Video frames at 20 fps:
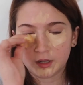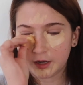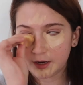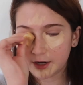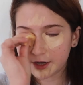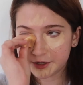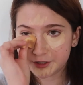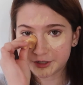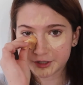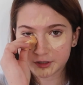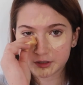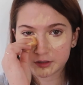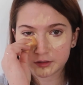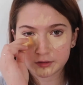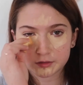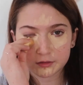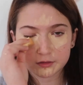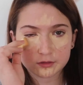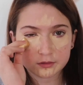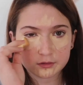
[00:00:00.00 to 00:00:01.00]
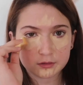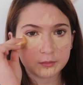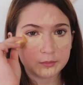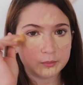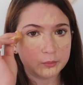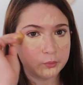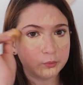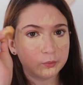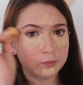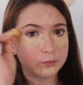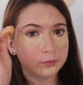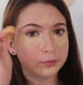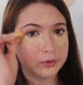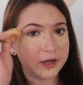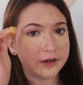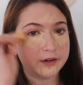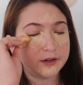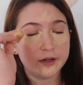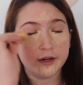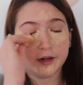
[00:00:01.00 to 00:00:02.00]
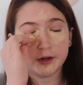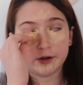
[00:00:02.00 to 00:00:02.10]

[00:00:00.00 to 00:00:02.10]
And I just blend it